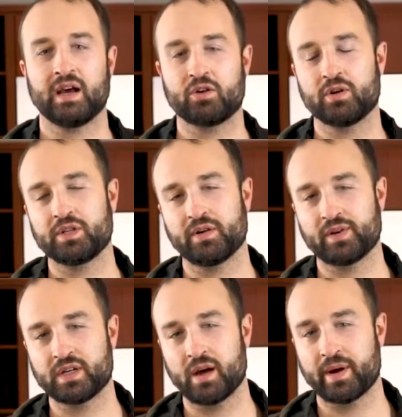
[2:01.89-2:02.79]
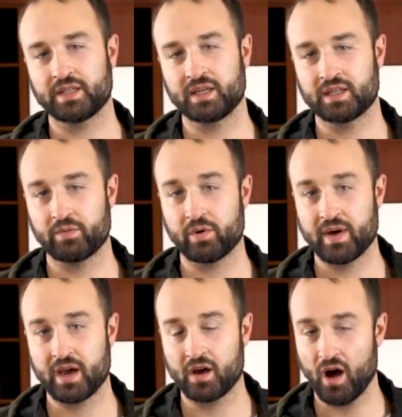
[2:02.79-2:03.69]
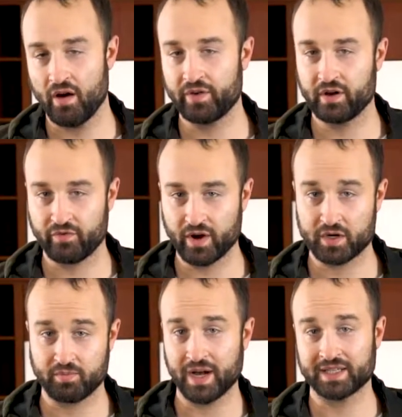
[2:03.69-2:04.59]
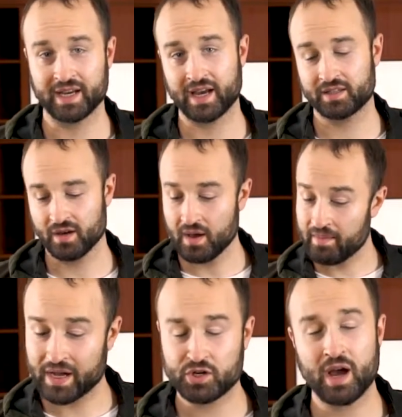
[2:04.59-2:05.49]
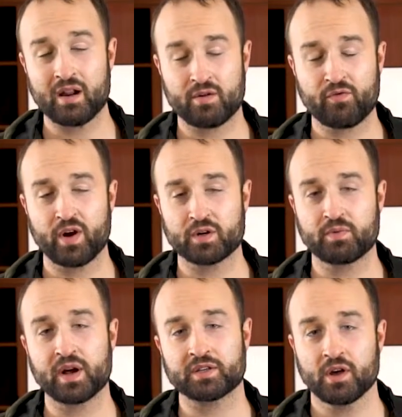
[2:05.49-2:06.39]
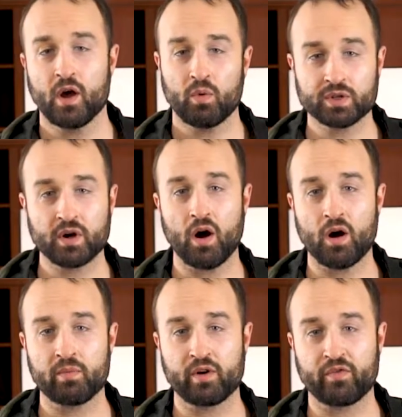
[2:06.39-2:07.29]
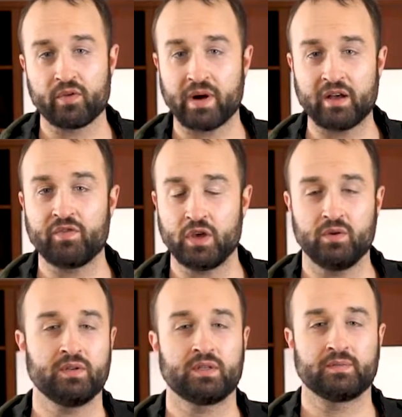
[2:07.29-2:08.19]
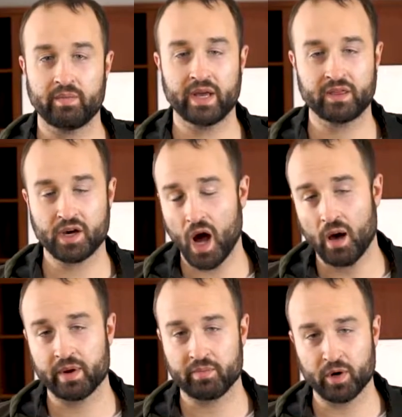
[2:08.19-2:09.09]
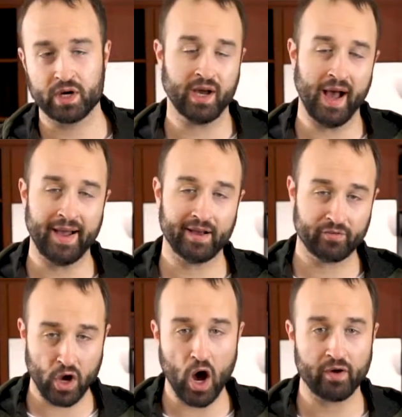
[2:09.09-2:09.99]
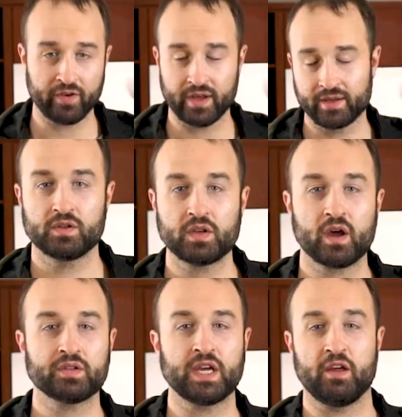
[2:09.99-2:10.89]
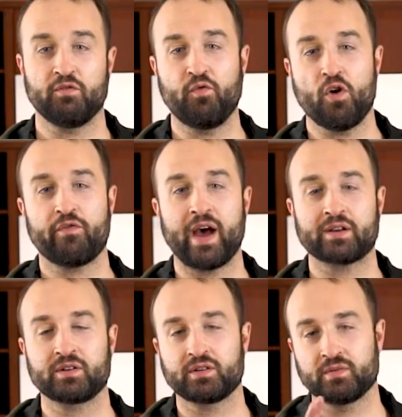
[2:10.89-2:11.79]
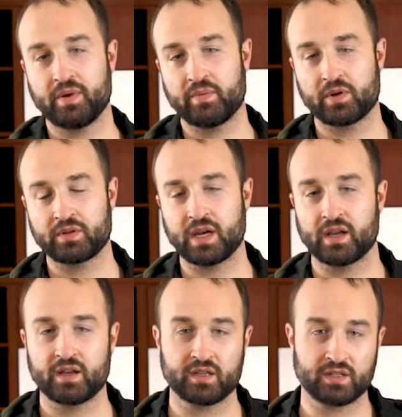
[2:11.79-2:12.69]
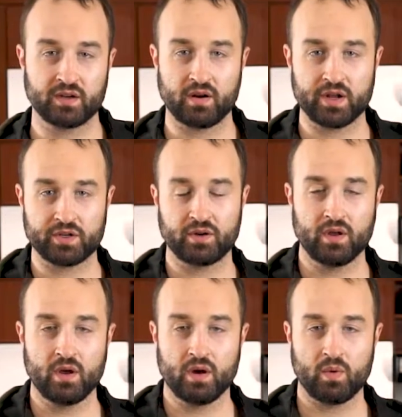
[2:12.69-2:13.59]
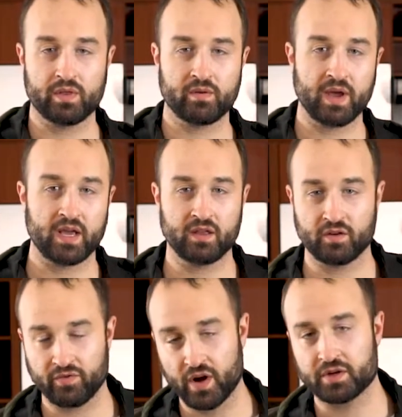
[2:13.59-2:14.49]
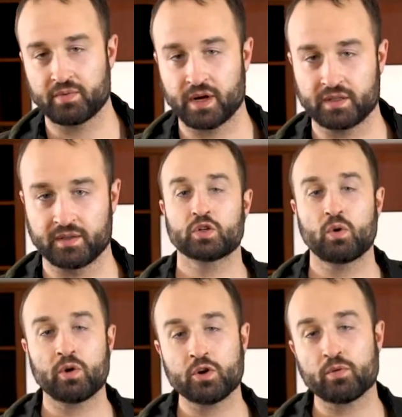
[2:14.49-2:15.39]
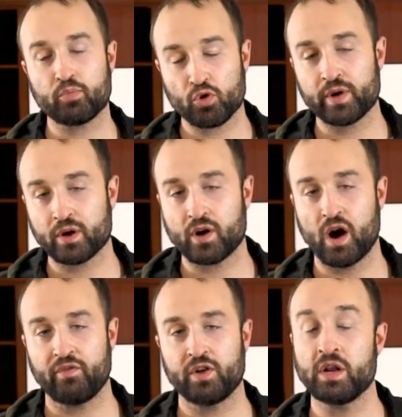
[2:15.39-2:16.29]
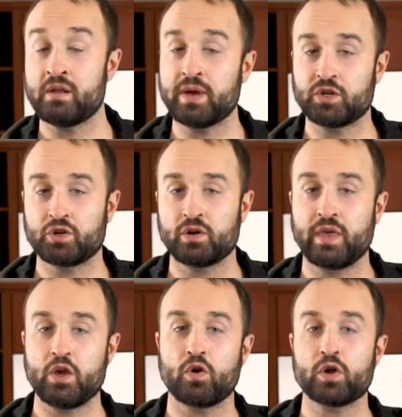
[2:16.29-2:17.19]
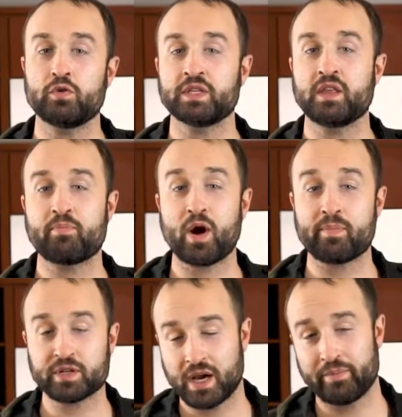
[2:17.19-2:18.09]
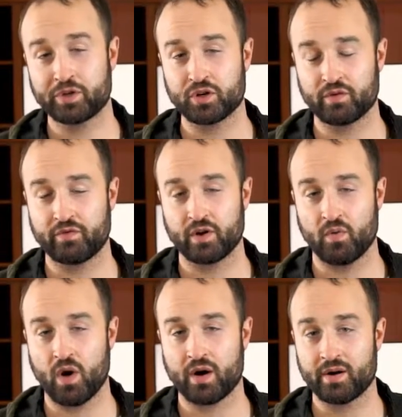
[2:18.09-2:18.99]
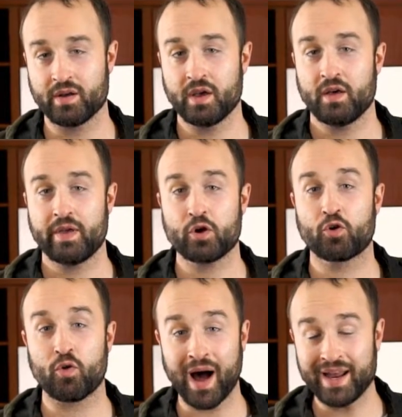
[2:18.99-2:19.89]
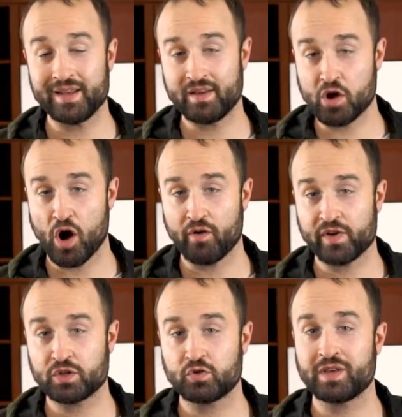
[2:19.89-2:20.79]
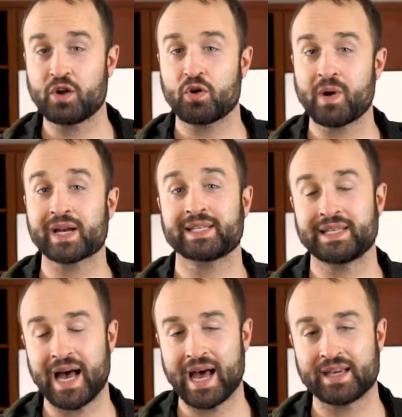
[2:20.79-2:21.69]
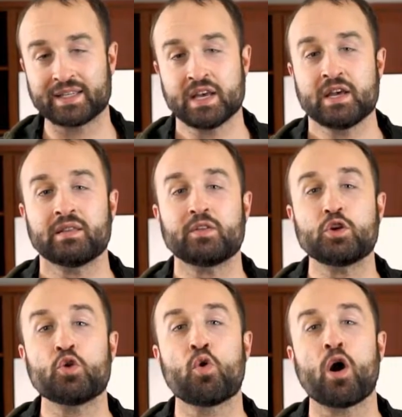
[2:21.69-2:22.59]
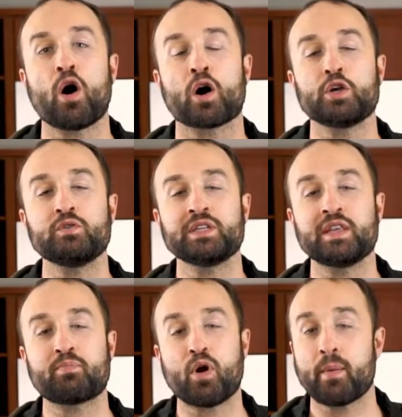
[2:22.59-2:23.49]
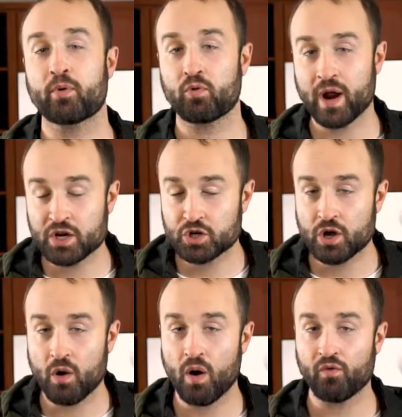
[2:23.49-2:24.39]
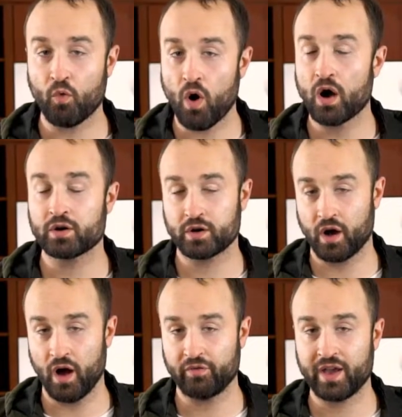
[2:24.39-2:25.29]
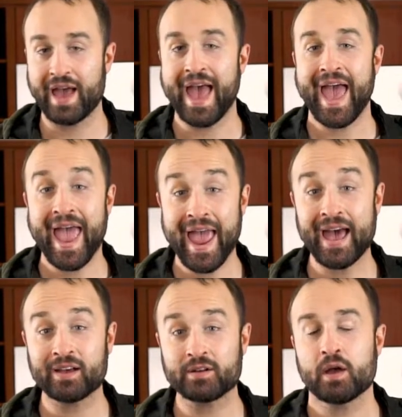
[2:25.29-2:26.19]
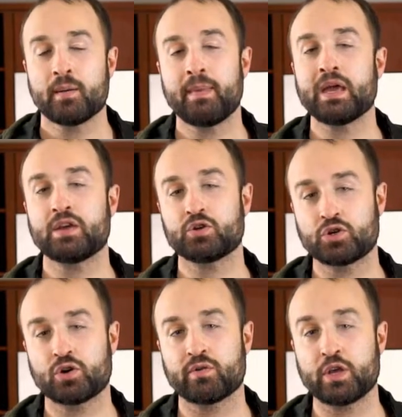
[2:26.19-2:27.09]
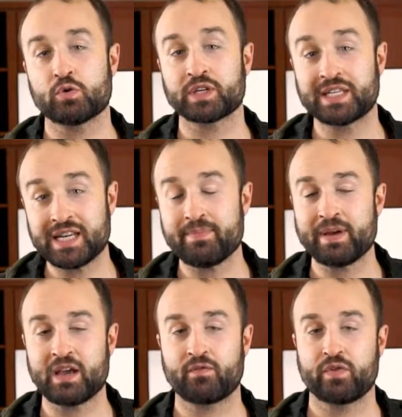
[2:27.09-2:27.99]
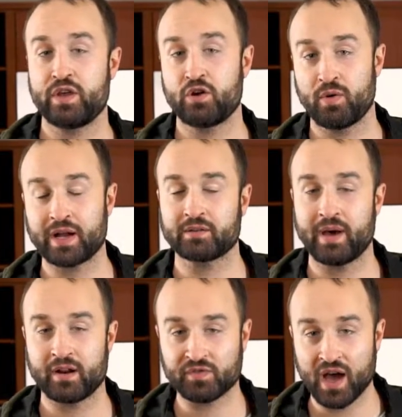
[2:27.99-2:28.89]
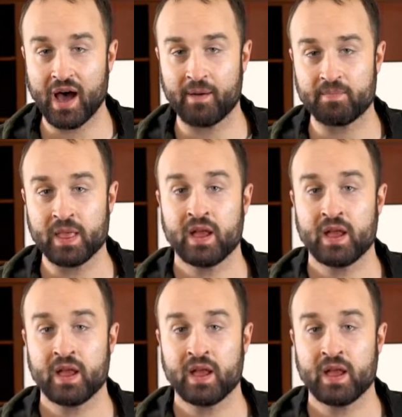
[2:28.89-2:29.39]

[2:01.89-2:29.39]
I cringe every time I see someone making coffee in a French press. I guess my shattered French press was karma for my views. I'm like the comic book guy of coffee. So like I was saying, 4 factors people don't take into consideration when they're making their French press. So when you're brewing your coffee, you need to make sure that you're using the proper temperature for your water, that you're grinding the coffee to the correct size, that you are using the proper ratio of water to coffee, and making sure that you are steeping it for the correct amount of time.